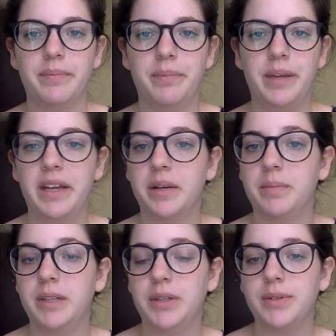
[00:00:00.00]
being
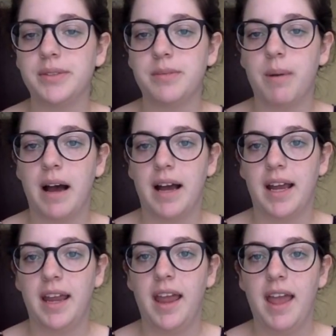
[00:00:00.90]
abused
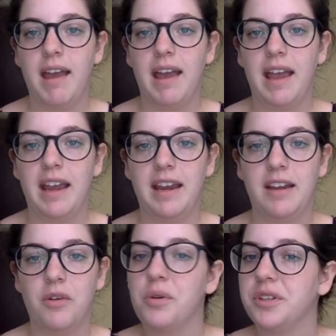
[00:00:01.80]
by an
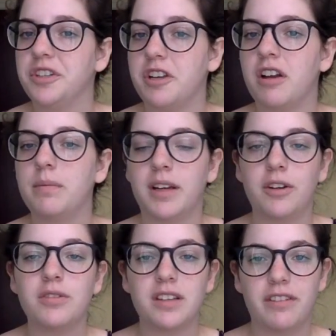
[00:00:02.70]
older gentleman
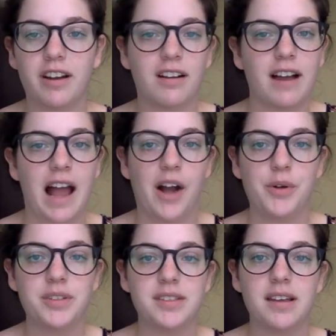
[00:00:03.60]
who's living in her
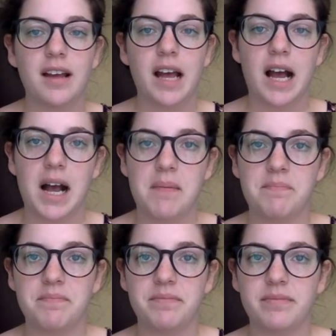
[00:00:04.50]
house.
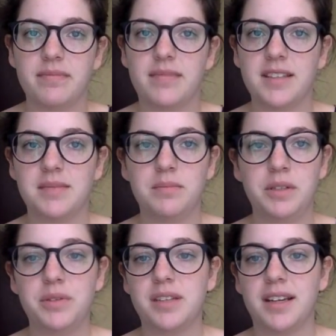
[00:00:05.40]
This
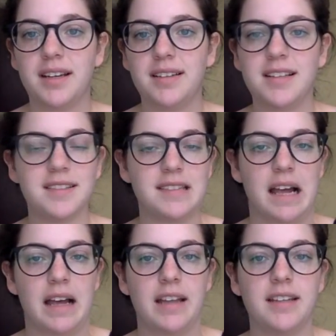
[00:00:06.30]
music does
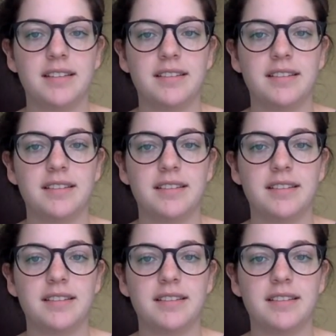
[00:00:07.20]
not